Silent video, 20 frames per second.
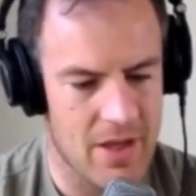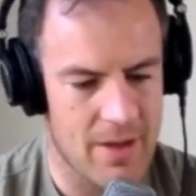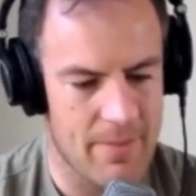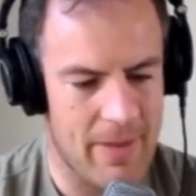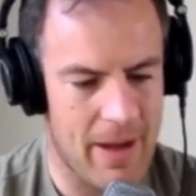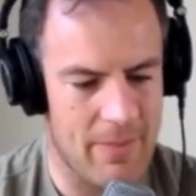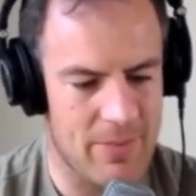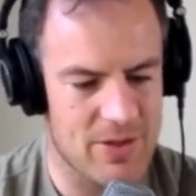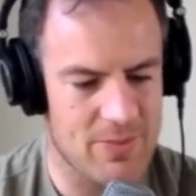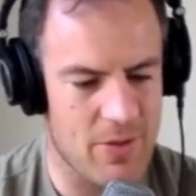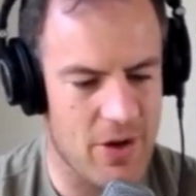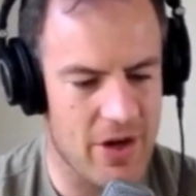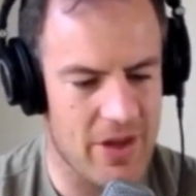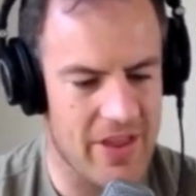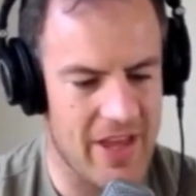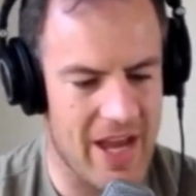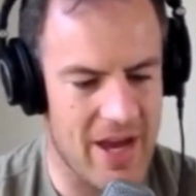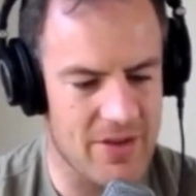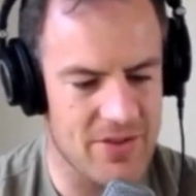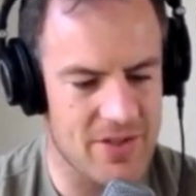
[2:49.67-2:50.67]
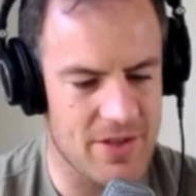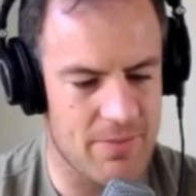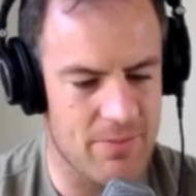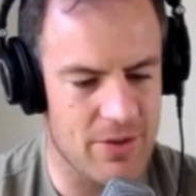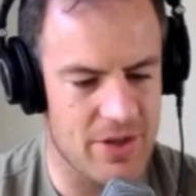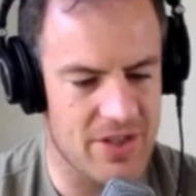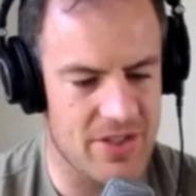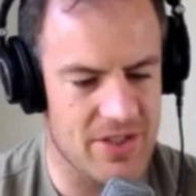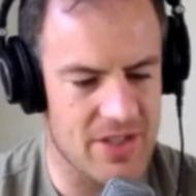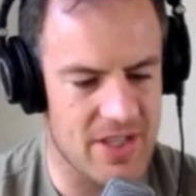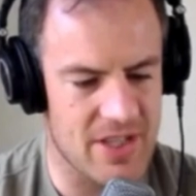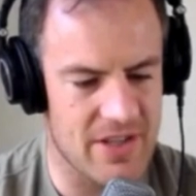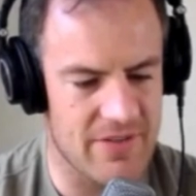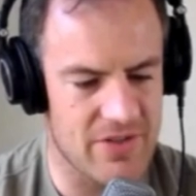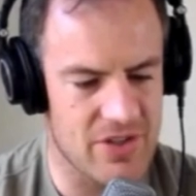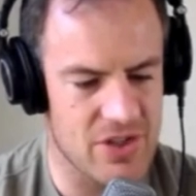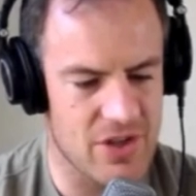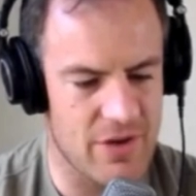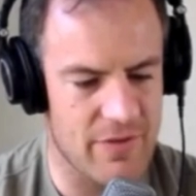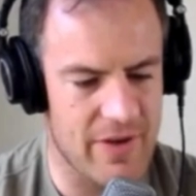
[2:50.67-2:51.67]
Published by the Halcyon Press, a
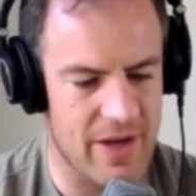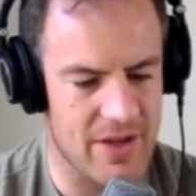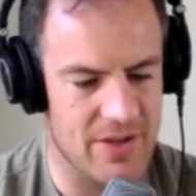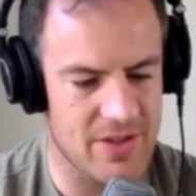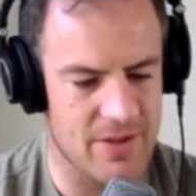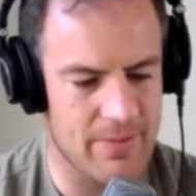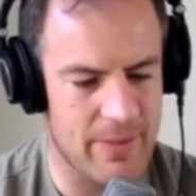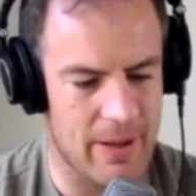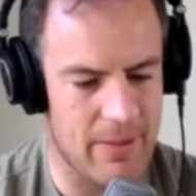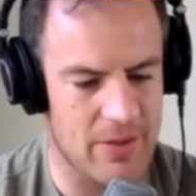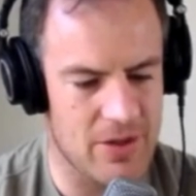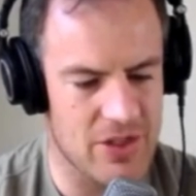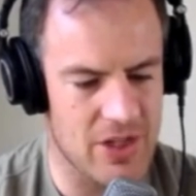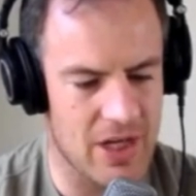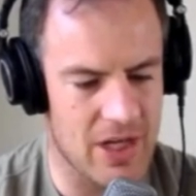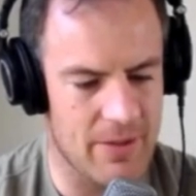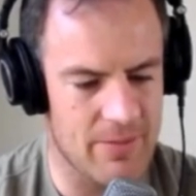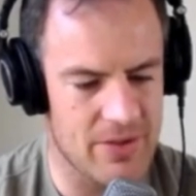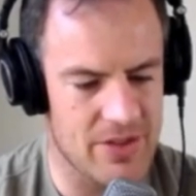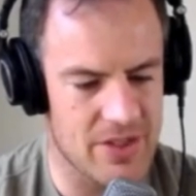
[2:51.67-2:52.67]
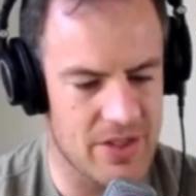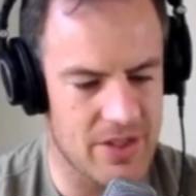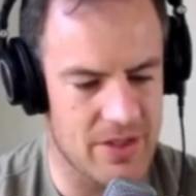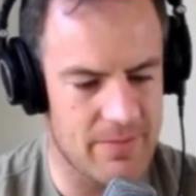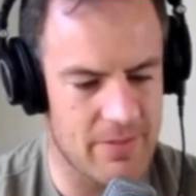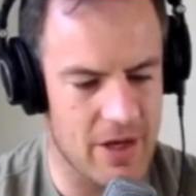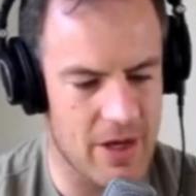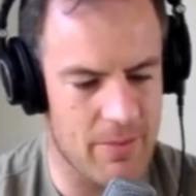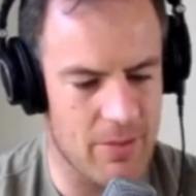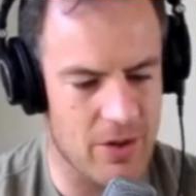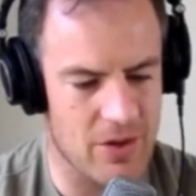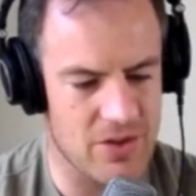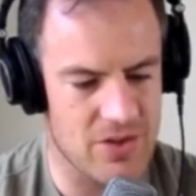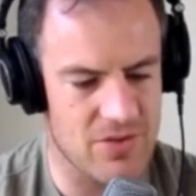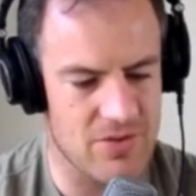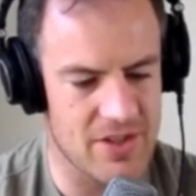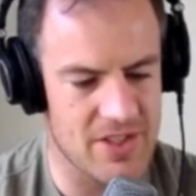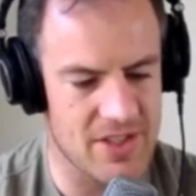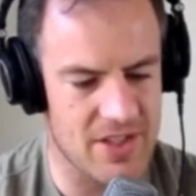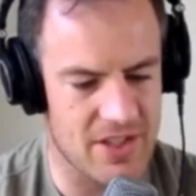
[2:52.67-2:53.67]
division of Halcyon Publishing Limited, PO Box
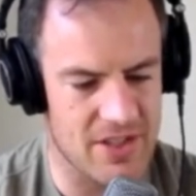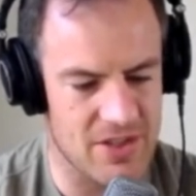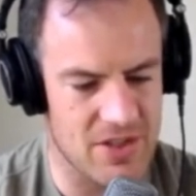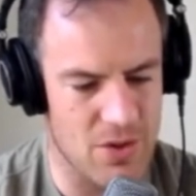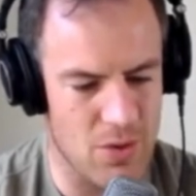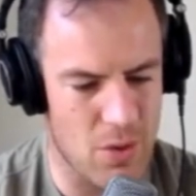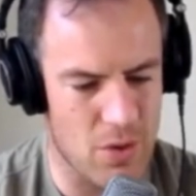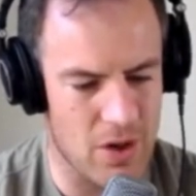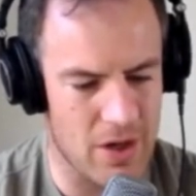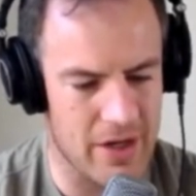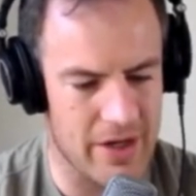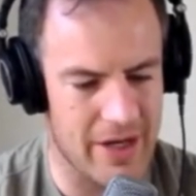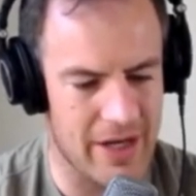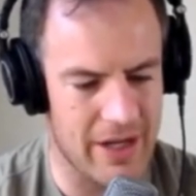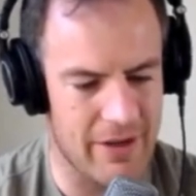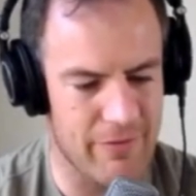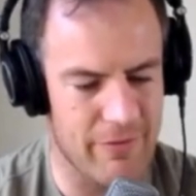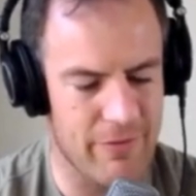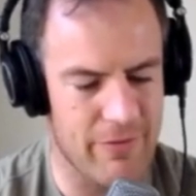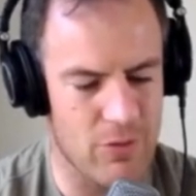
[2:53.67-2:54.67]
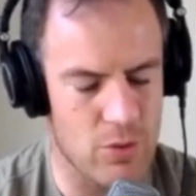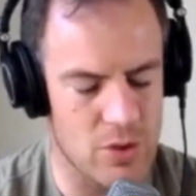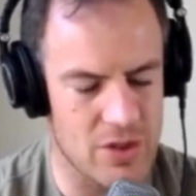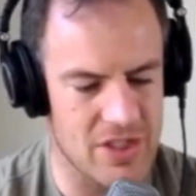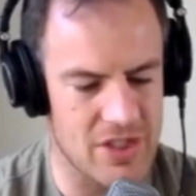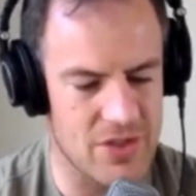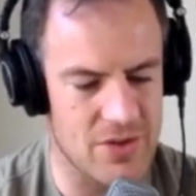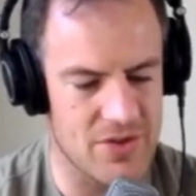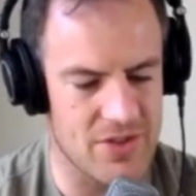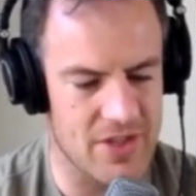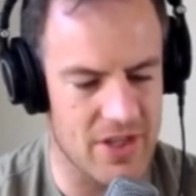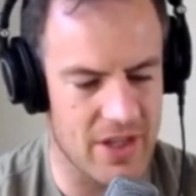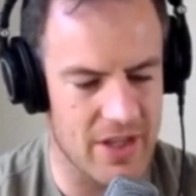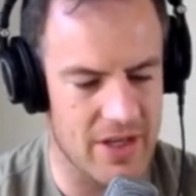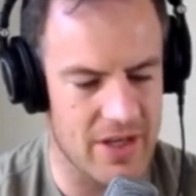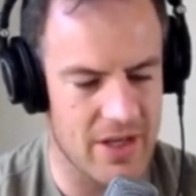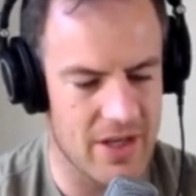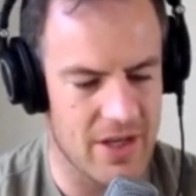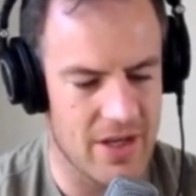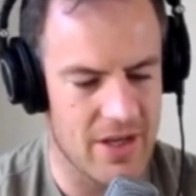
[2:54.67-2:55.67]
360, Auckland, 1140, New
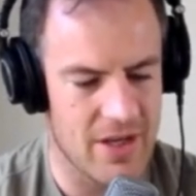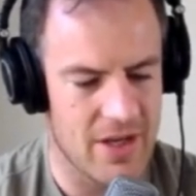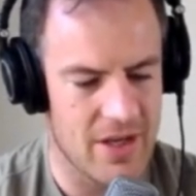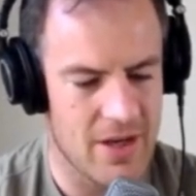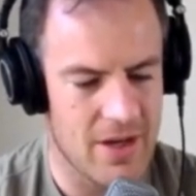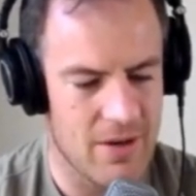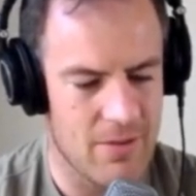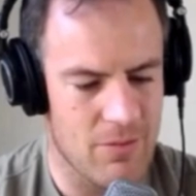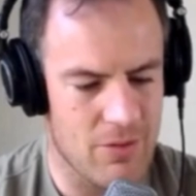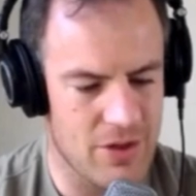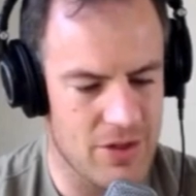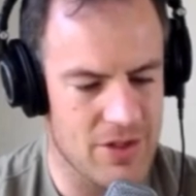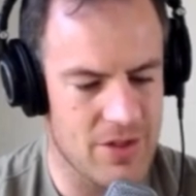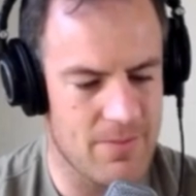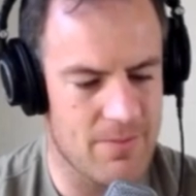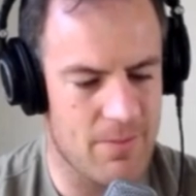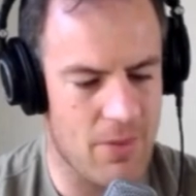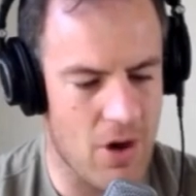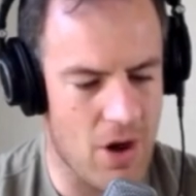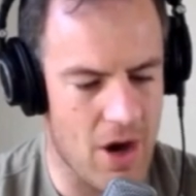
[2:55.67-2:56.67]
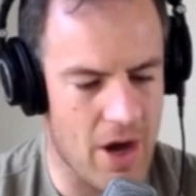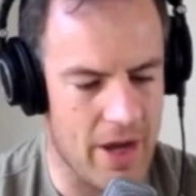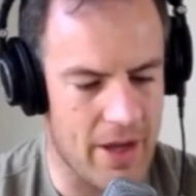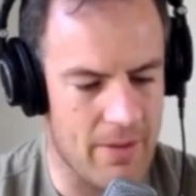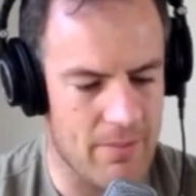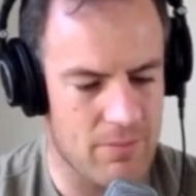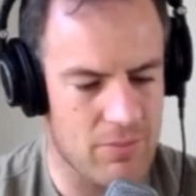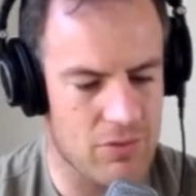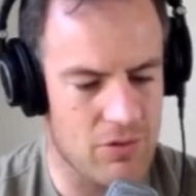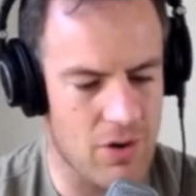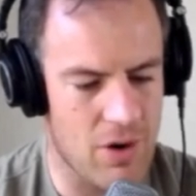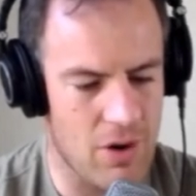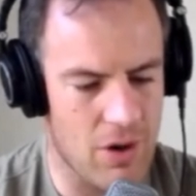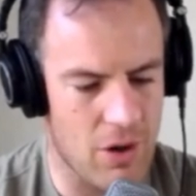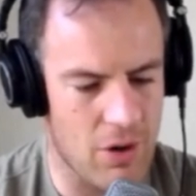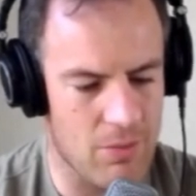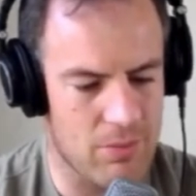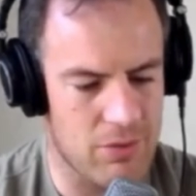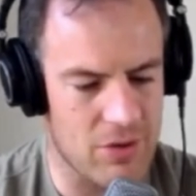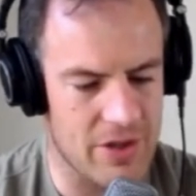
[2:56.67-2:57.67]
Zealand. Printed by
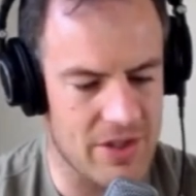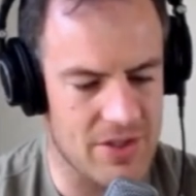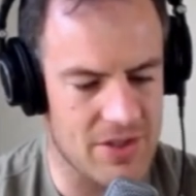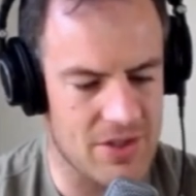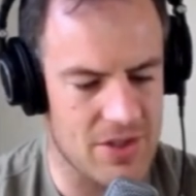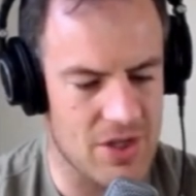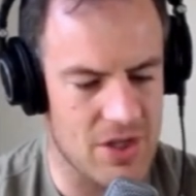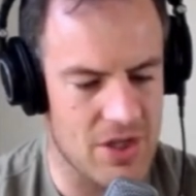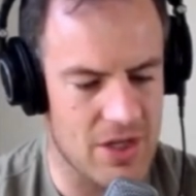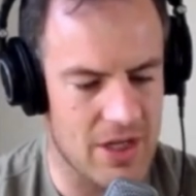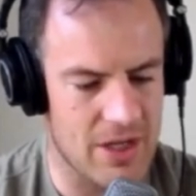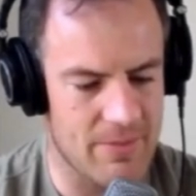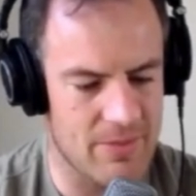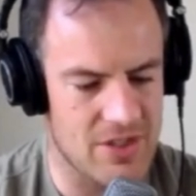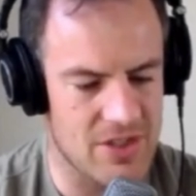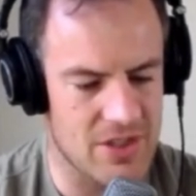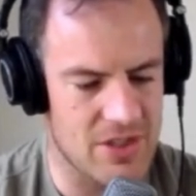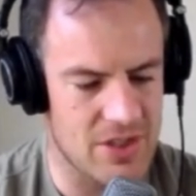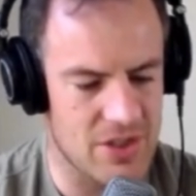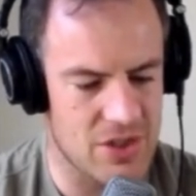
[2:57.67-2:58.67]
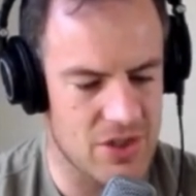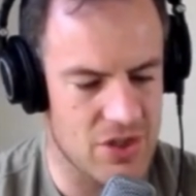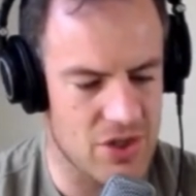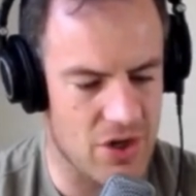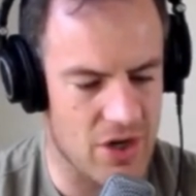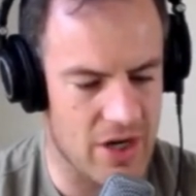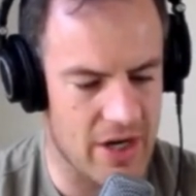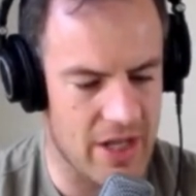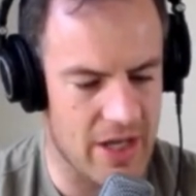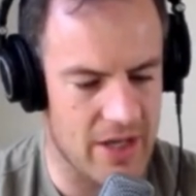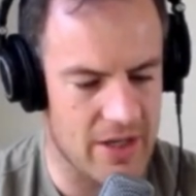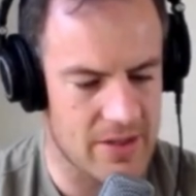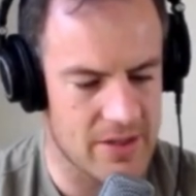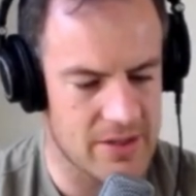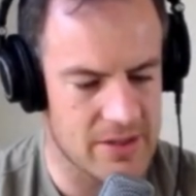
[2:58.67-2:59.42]
Prolong Press Limited, China.